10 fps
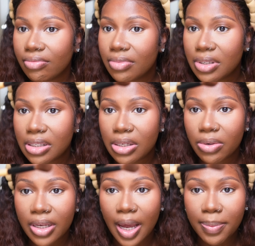
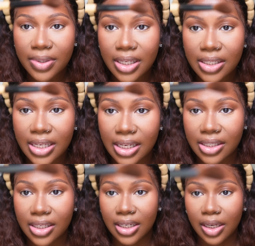Still kept this
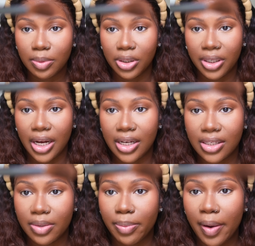density. Let me show you
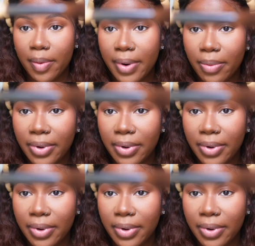guys. Bobbi Brown